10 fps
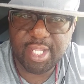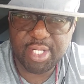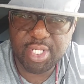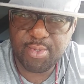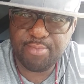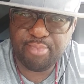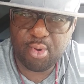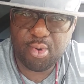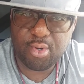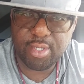Now, she was
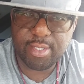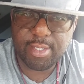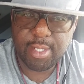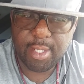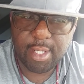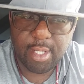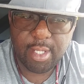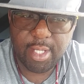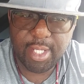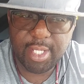born
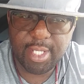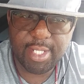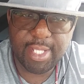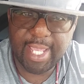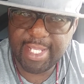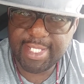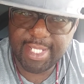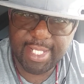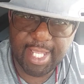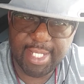in
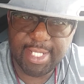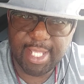1899.